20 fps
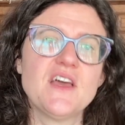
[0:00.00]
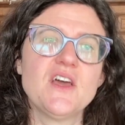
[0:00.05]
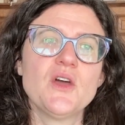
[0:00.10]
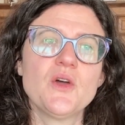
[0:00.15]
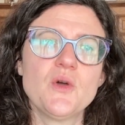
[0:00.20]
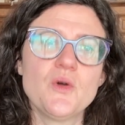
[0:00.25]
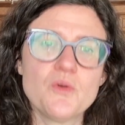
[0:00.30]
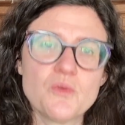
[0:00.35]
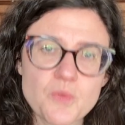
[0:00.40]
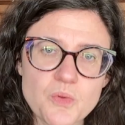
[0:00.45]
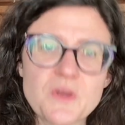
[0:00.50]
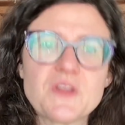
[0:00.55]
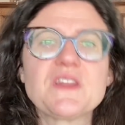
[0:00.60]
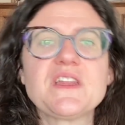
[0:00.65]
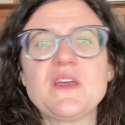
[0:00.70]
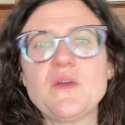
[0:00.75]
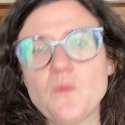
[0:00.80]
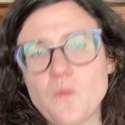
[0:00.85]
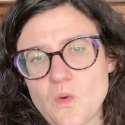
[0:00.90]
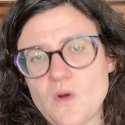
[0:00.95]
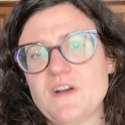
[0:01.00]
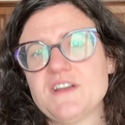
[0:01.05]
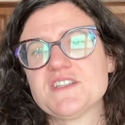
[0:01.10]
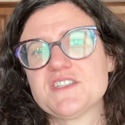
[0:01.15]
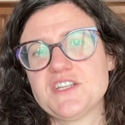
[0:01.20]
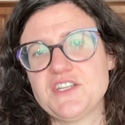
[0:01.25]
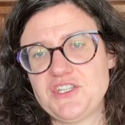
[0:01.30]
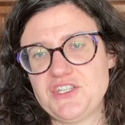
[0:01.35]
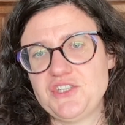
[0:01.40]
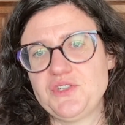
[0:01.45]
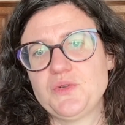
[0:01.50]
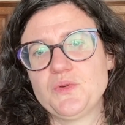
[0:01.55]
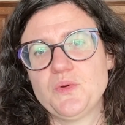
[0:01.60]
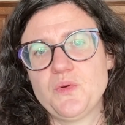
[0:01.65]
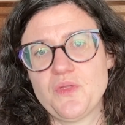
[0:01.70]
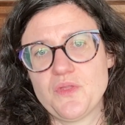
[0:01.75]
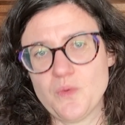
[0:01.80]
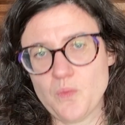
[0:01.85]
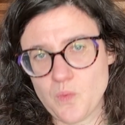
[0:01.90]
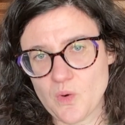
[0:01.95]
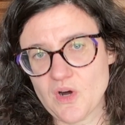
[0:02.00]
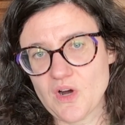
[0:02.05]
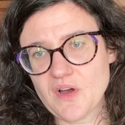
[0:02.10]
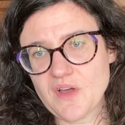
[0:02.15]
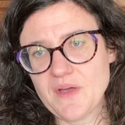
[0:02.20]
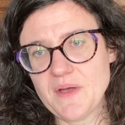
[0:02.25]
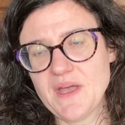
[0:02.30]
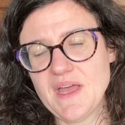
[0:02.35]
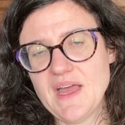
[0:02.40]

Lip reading: who really want to do the work.